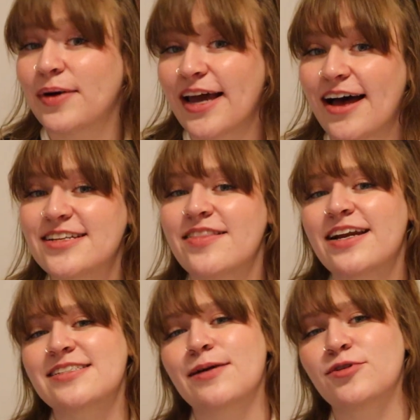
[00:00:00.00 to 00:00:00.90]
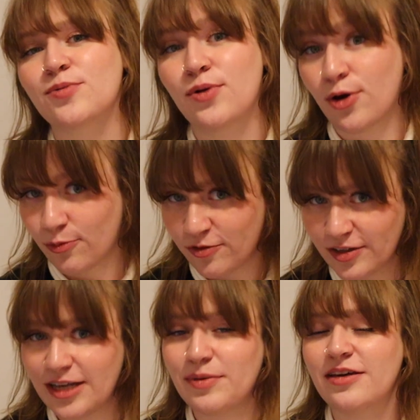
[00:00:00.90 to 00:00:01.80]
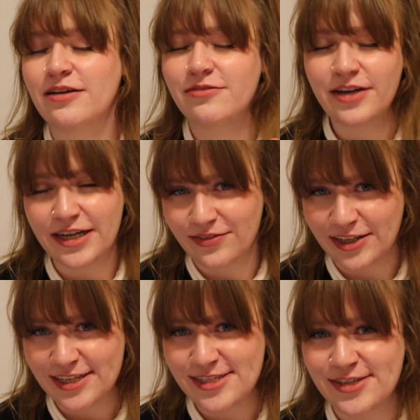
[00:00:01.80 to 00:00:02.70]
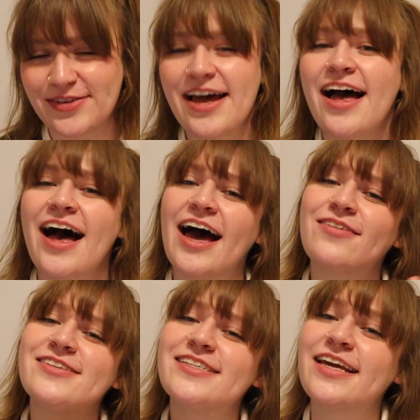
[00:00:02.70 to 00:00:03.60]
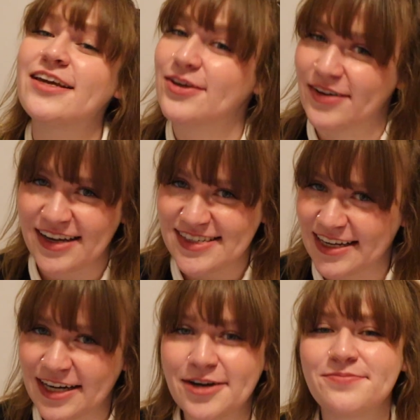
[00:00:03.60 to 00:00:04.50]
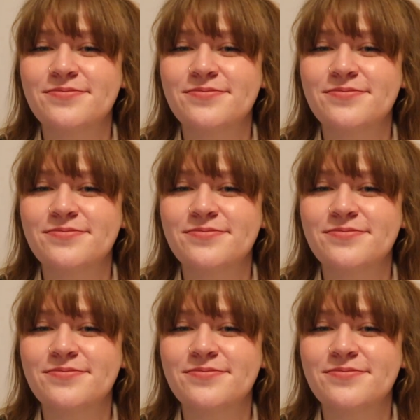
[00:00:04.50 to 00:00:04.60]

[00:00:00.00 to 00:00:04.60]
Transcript: But yeah, until the next time, which will hopefully be very, very soon, I will see you guys later.